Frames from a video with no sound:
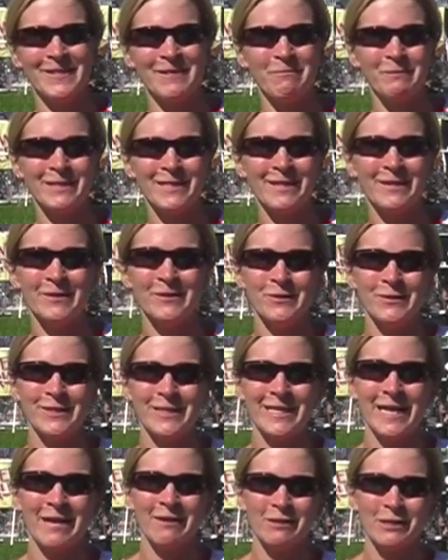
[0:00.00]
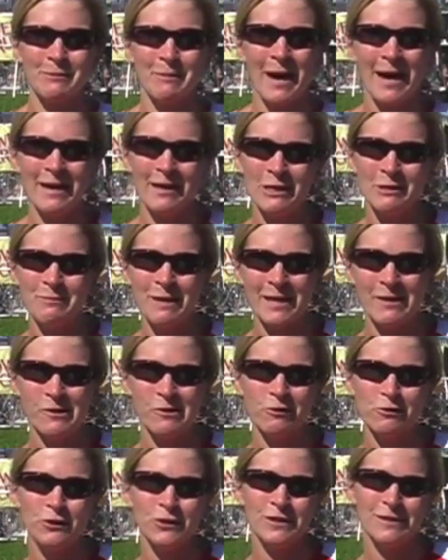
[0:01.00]
and was introduced to Karen Smyers, my
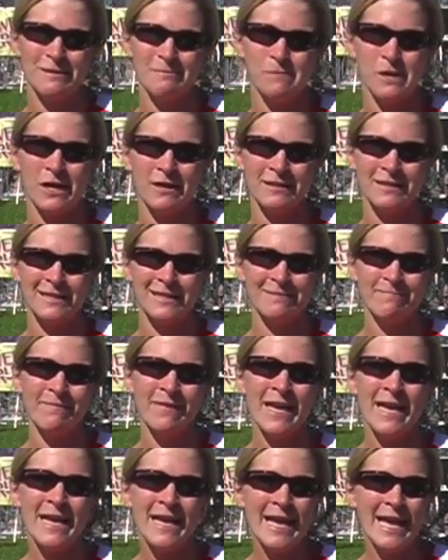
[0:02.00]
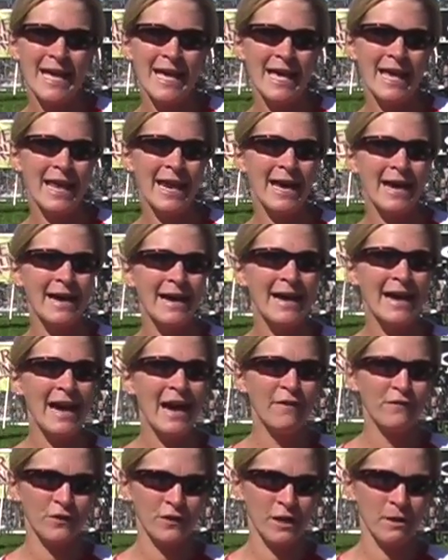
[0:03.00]
coach in Boston. And
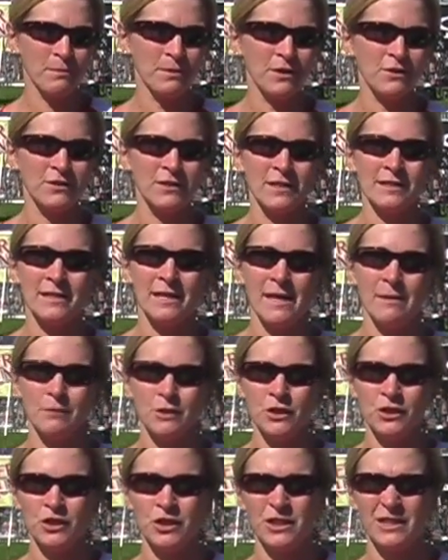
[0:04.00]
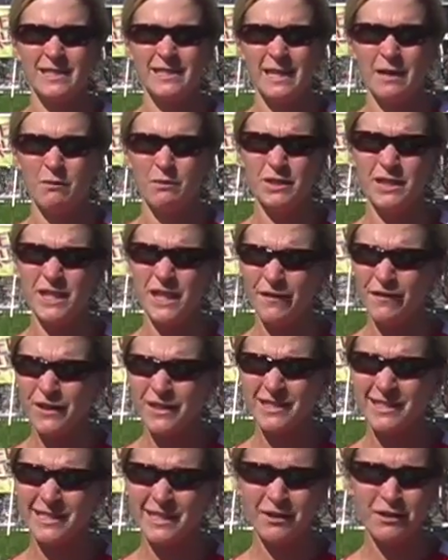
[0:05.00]
after a couple years as an amateur, she said, "Would you ever
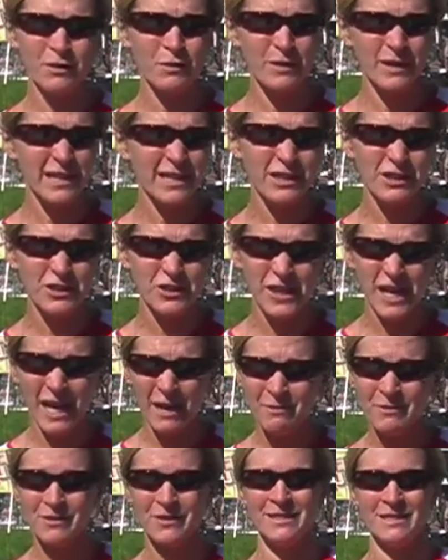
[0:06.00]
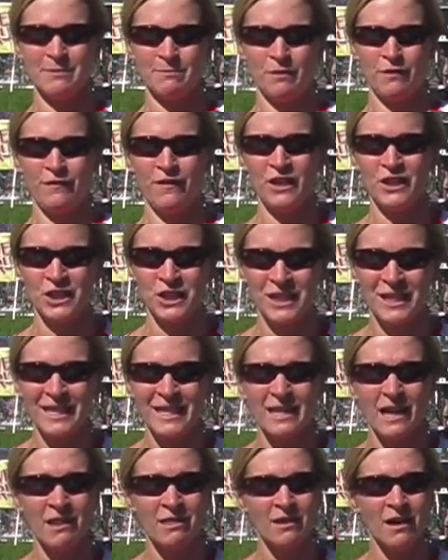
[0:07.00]
consider quitting your job and racing
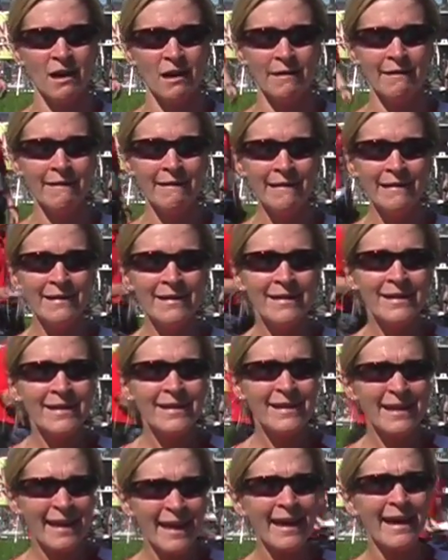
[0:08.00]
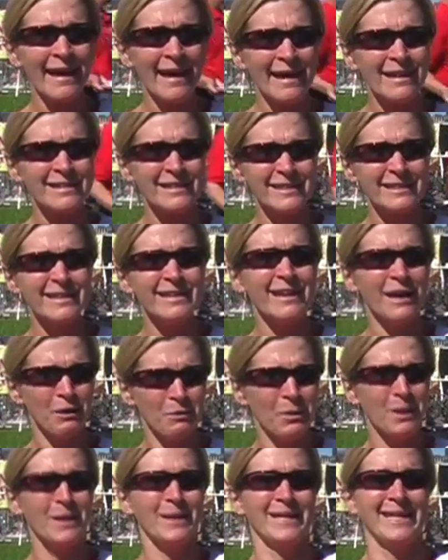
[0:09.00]
professionally?" And I thought, yeah, actually I
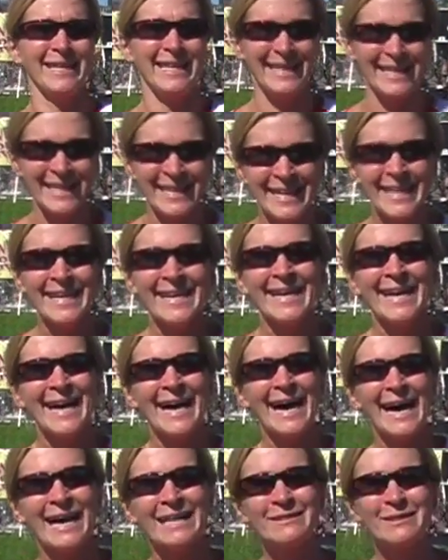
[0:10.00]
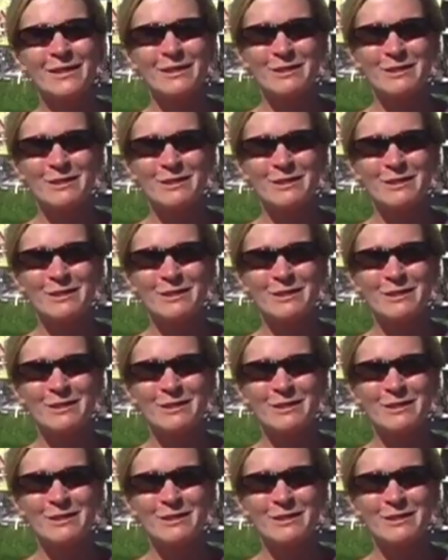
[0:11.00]
would. So